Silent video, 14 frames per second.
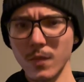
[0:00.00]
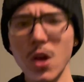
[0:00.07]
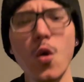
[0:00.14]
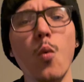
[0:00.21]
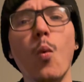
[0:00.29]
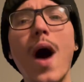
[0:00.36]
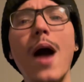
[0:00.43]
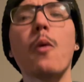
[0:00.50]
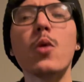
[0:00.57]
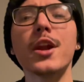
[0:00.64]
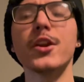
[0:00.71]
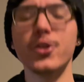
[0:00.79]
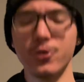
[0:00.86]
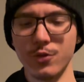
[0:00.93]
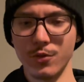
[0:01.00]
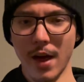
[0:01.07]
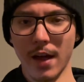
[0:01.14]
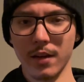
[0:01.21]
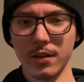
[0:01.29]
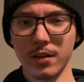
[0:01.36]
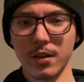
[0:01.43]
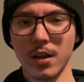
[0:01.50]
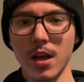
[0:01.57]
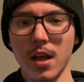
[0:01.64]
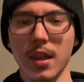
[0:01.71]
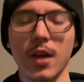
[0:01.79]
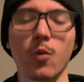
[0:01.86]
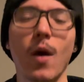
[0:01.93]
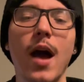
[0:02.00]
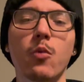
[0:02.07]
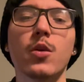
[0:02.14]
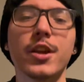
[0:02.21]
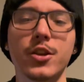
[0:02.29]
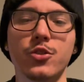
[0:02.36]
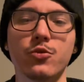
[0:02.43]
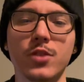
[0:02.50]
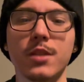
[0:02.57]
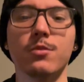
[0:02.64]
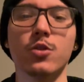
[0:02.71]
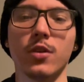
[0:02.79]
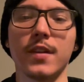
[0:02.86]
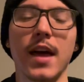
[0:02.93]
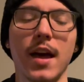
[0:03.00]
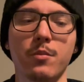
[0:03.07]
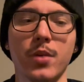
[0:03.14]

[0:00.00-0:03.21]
why wouldn't you do that? Like, why wouldn't you keep doing that?